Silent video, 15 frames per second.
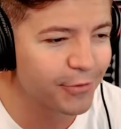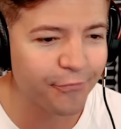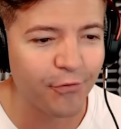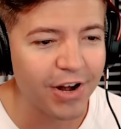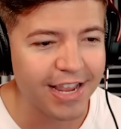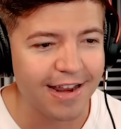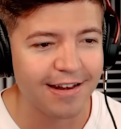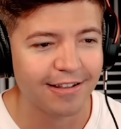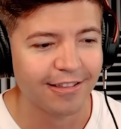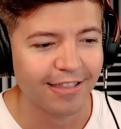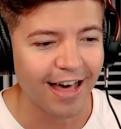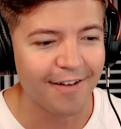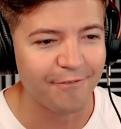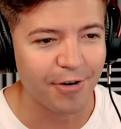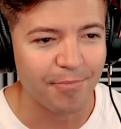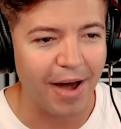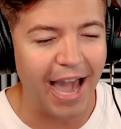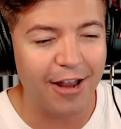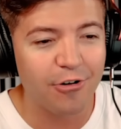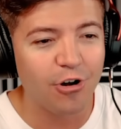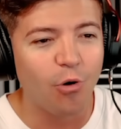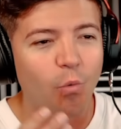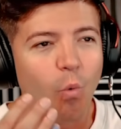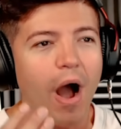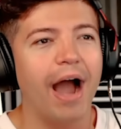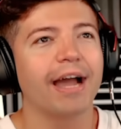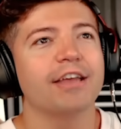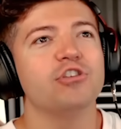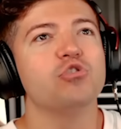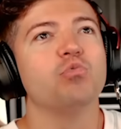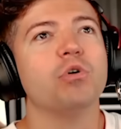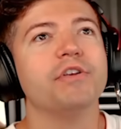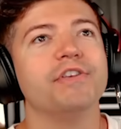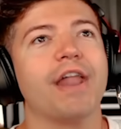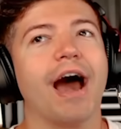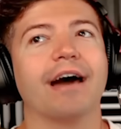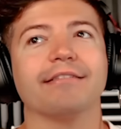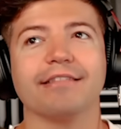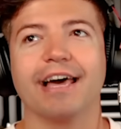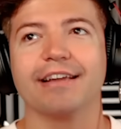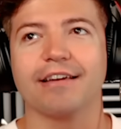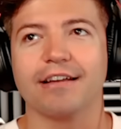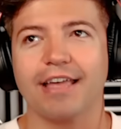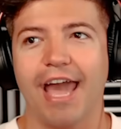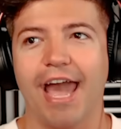just freaking love them. I don't know why you would not like a